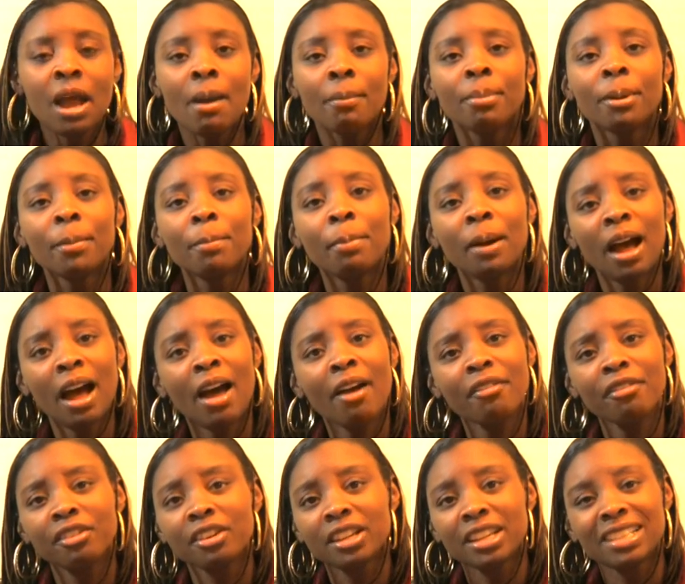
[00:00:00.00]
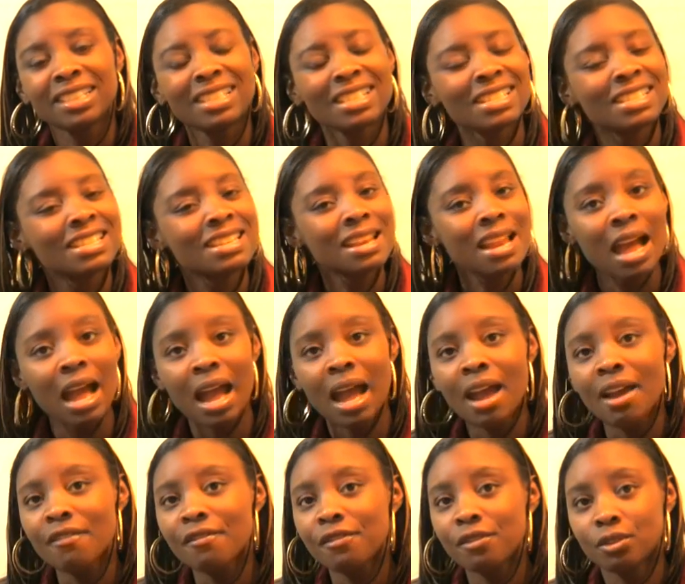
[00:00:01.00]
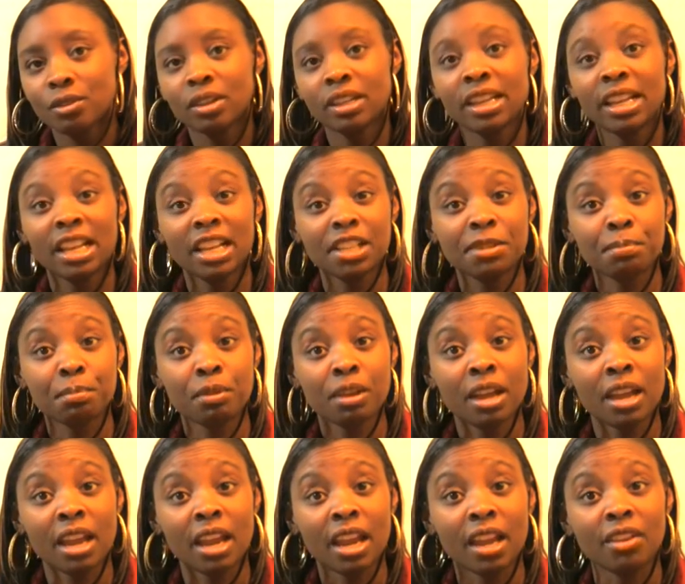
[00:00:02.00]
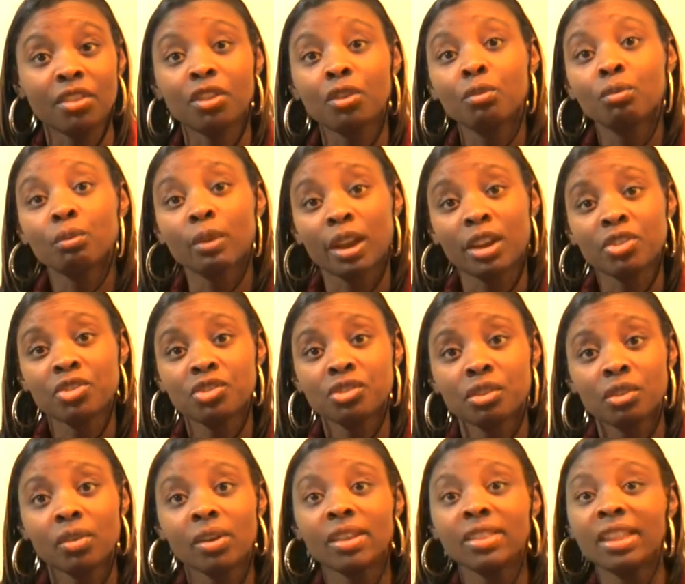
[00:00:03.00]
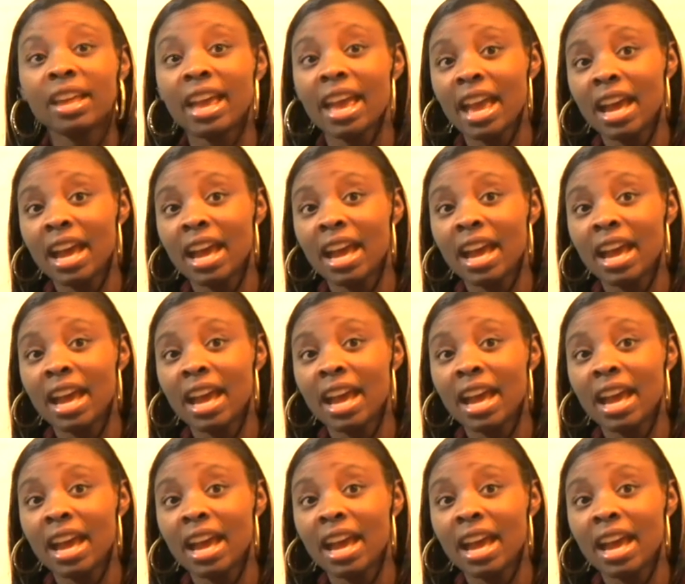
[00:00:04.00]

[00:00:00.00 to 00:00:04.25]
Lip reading: But poverty does not fully explain the racial and the